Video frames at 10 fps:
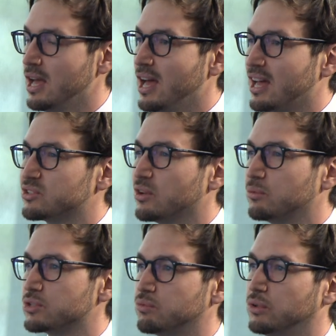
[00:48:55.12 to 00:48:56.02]
And so I
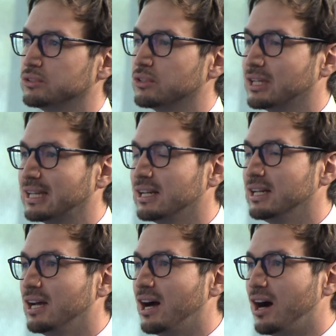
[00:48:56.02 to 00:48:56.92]
was wondering,
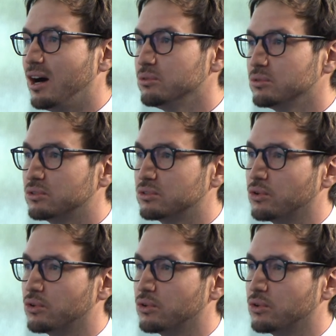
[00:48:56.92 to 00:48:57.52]
how